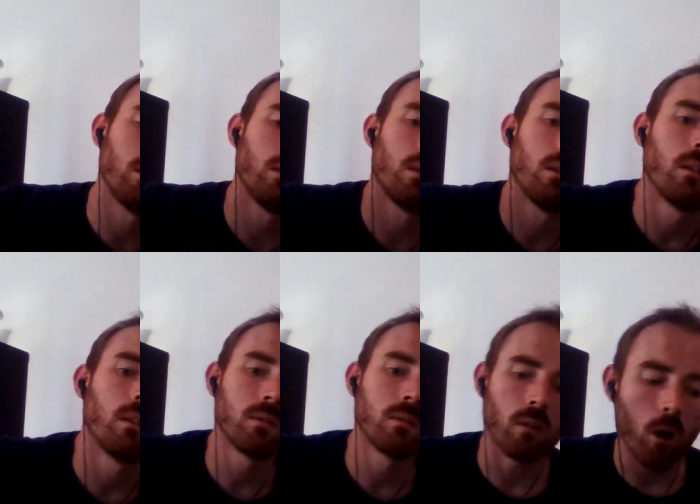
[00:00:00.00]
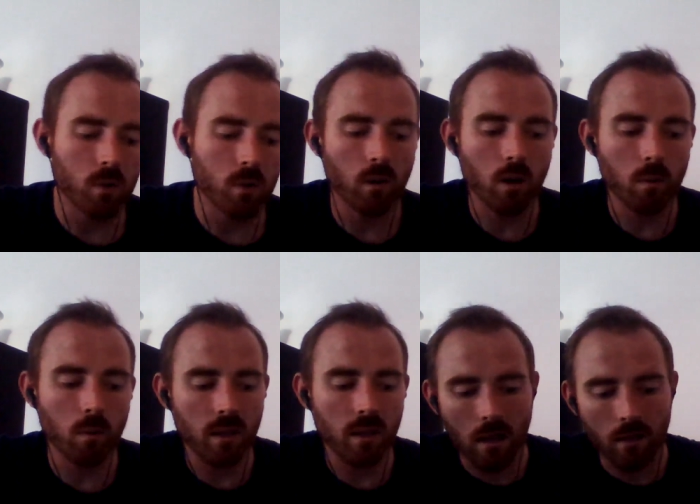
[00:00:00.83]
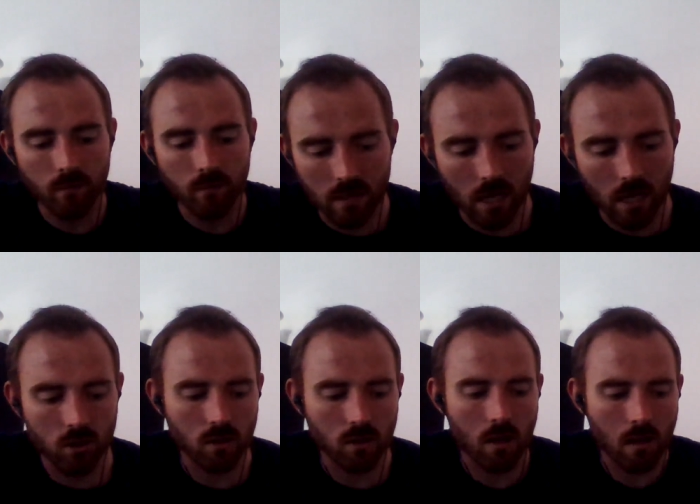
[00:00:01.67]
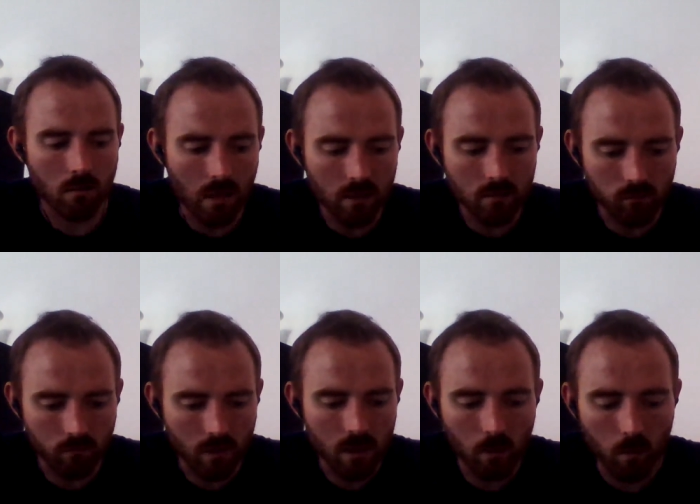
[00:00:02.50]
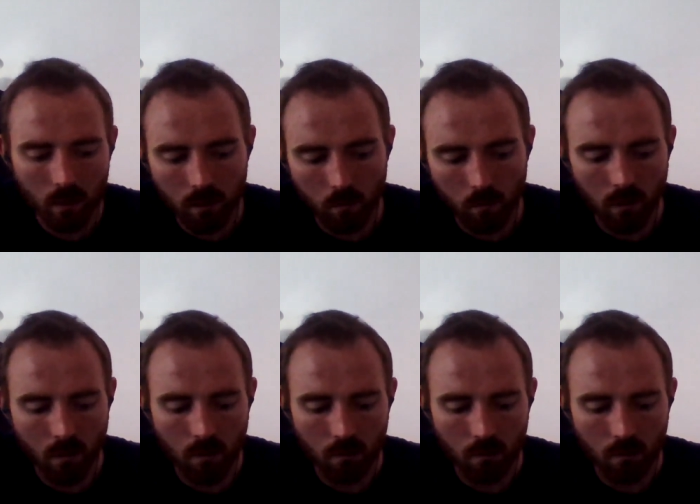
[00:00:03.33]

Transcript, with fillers: So you always want to be have the tension, and, and that's really where the, where the,